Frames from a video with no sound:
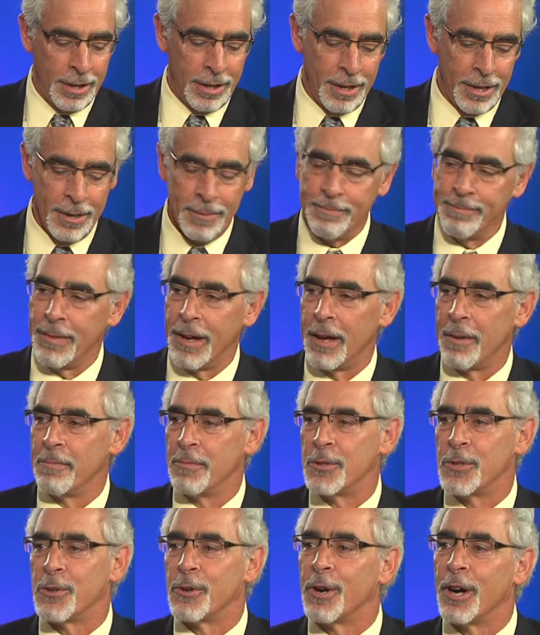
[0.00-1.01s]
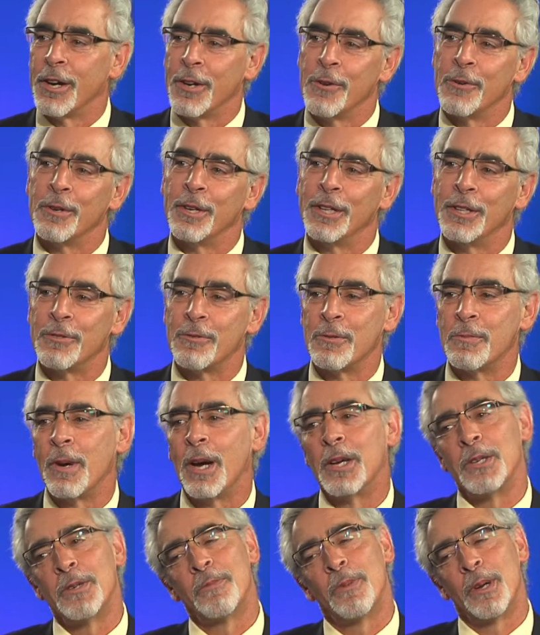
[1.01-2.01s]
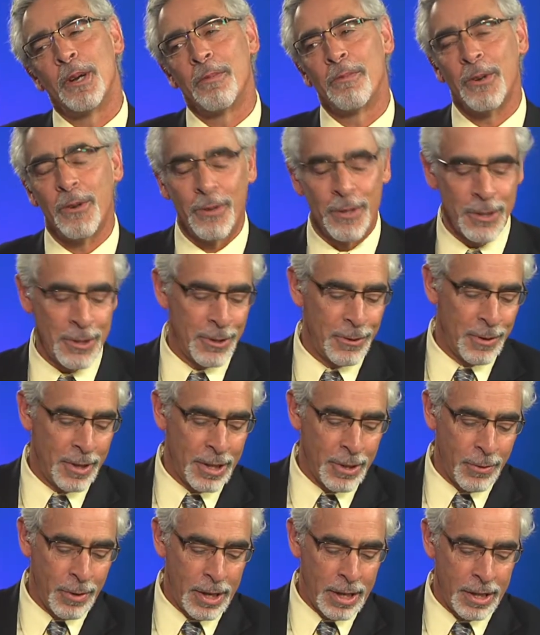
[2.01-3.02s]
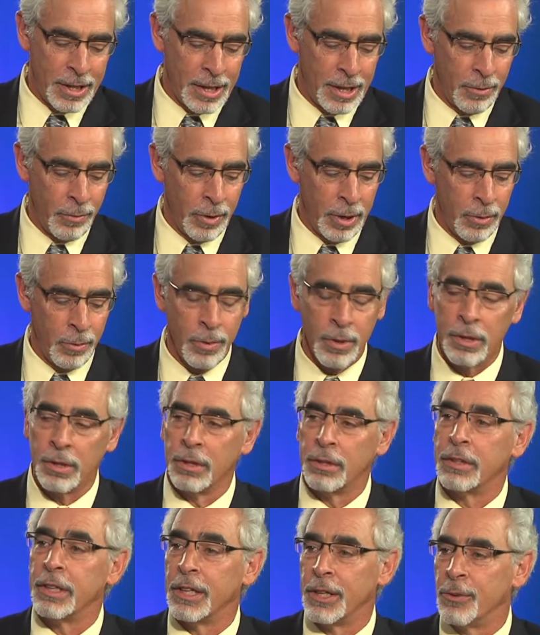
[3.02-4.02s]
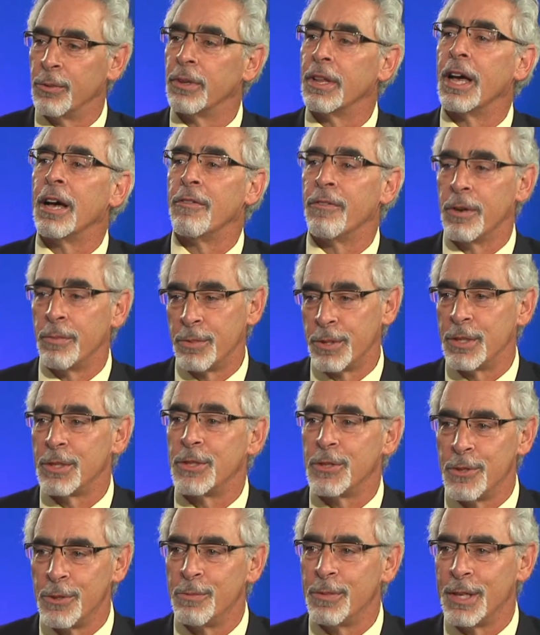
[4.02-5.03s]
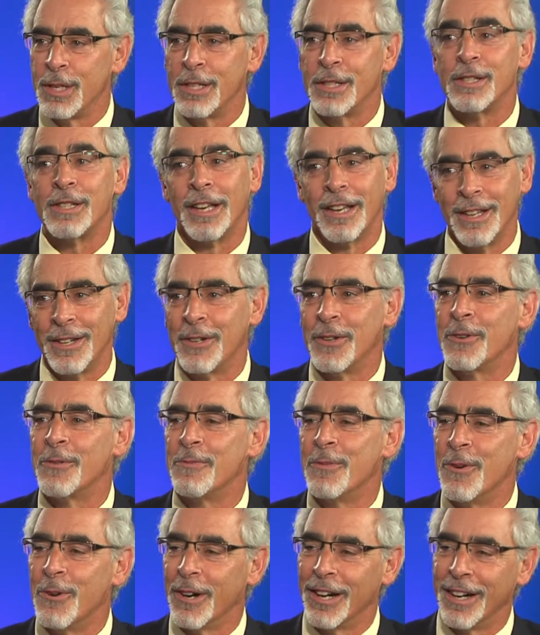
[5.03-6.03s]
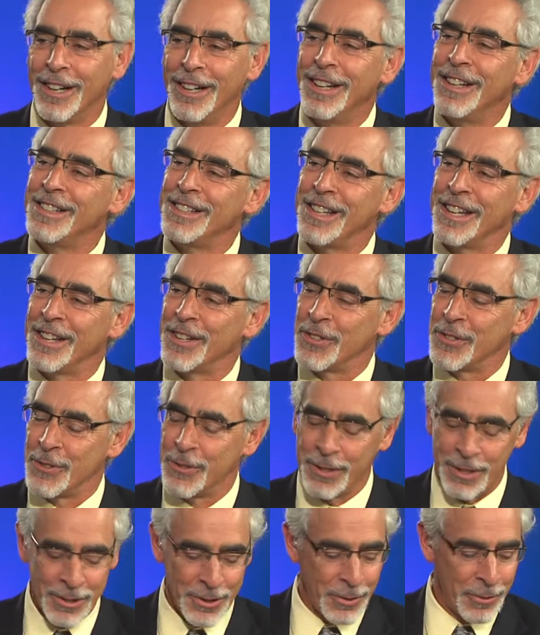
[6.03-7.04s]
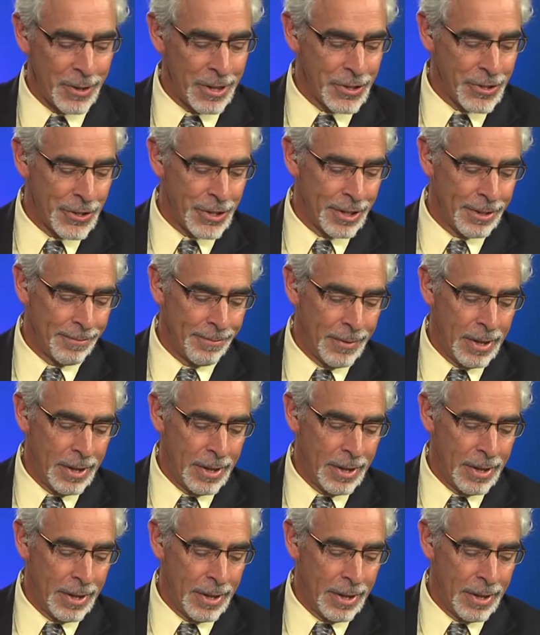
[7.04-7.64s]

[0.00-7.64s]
I'm sure I don't need to remind you, but I'm going to anyway, that you will have up to 2 minutes and no more to answer each question.